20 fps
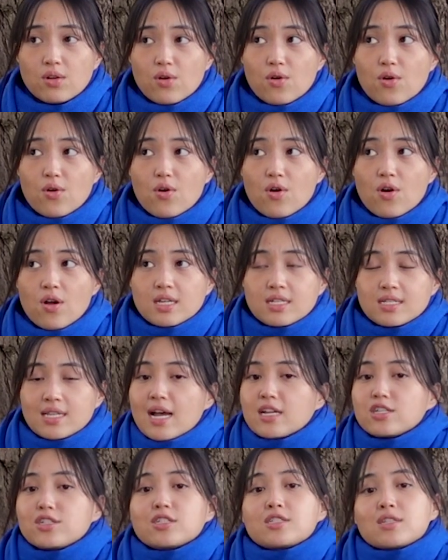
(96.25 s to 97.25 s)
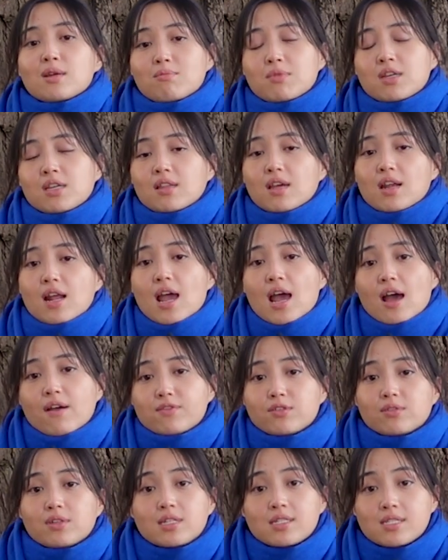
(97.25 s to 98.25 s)
or is that just something that I have
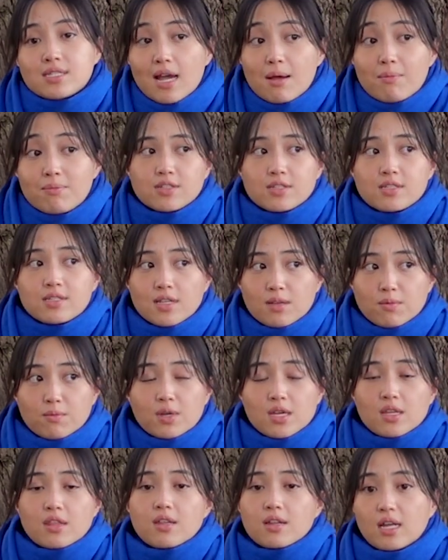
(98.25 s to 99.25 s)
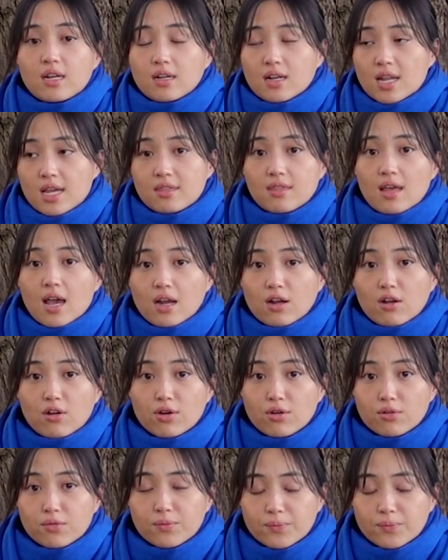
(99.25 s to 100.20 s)
to accept, sit with, and let that go.